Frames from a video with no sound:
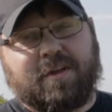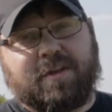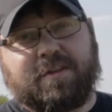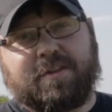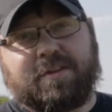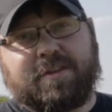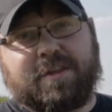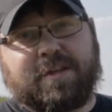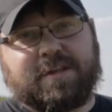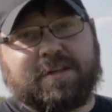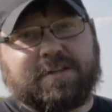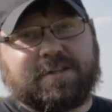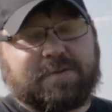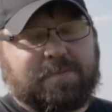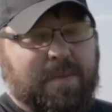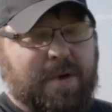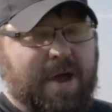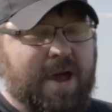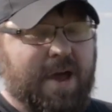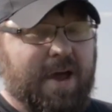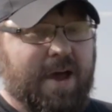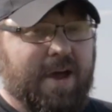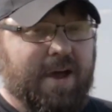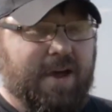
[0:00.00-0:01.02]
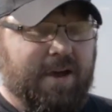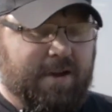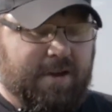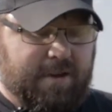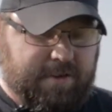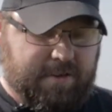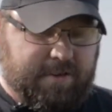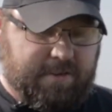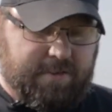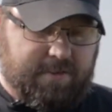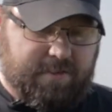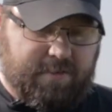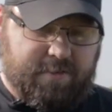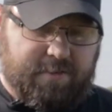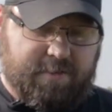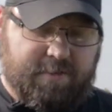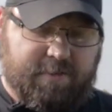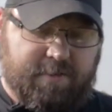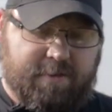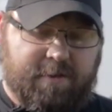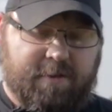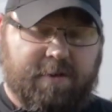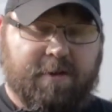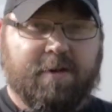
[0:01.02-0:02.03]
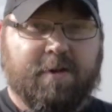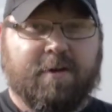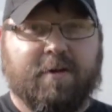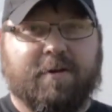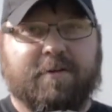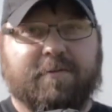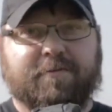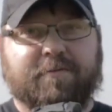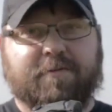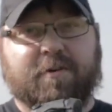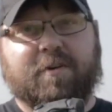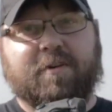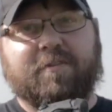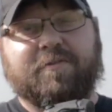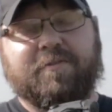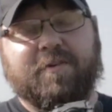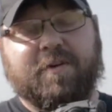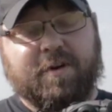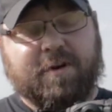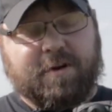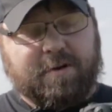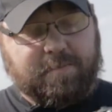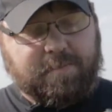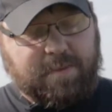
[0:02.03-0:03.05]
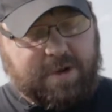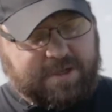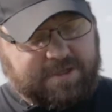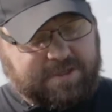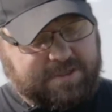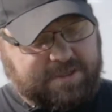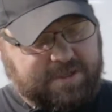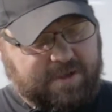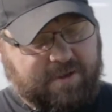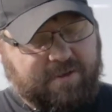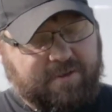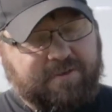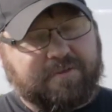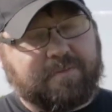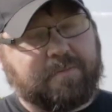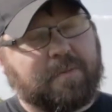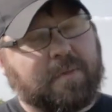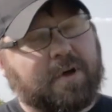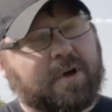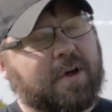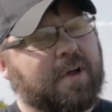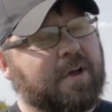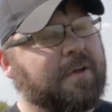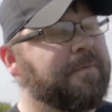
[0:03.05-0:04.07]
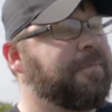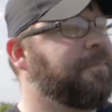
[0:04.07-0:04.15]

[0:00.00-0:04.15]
this mag for defending myself, but